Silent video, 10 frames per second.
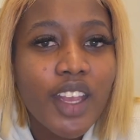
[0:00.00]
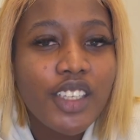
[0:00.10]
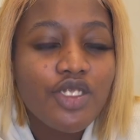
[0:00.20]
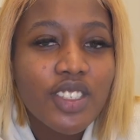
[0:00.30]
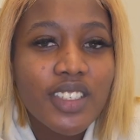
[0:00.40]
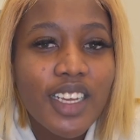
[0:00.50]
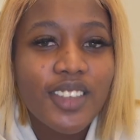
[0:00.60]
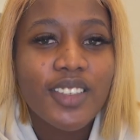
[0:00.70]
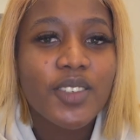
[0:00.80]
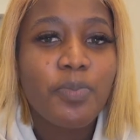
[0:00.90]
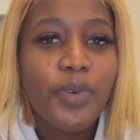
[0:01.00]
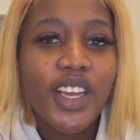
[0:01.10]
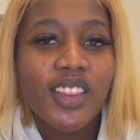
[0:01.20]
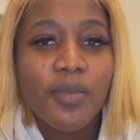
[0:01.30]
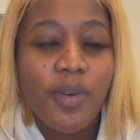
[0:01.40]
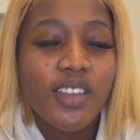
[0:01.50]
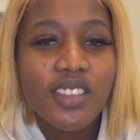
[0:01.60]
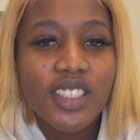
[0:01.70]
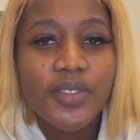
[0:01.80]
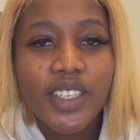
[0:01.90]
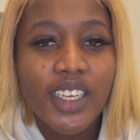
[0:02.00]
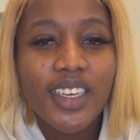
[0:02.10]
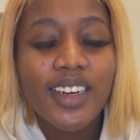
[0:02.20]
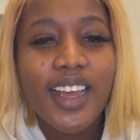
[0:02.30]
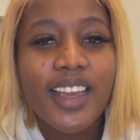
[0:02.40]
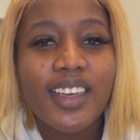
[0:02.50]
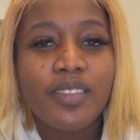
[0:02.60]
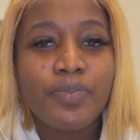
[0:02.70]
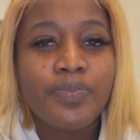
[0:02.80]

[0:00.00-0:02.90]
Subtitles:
and just spread the positivity and like